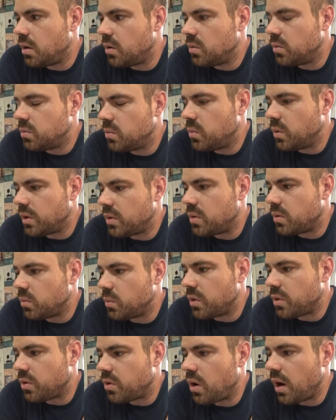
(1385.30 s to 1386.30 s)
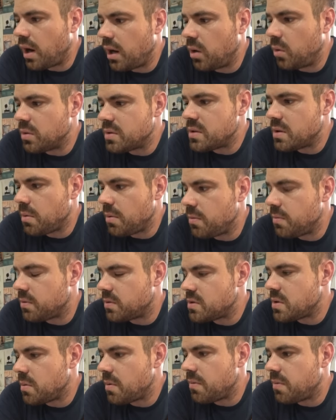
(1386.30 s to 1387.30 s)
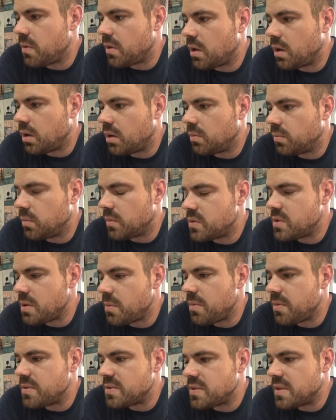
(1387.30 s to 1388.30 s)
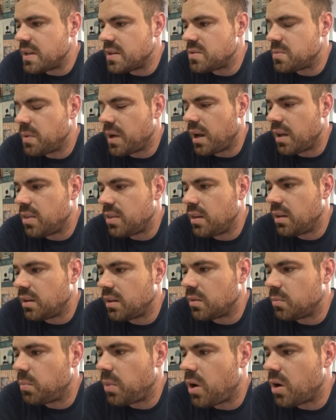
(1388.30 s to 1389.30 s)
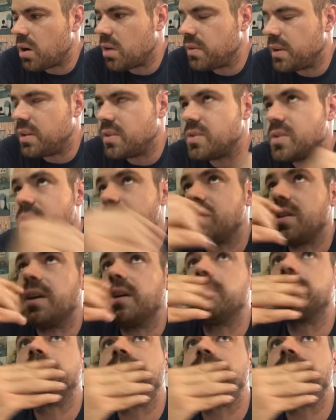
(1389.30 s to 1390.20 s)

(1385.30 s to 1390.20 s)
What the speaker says: with Craig with some of his things, but I think part of it is just like,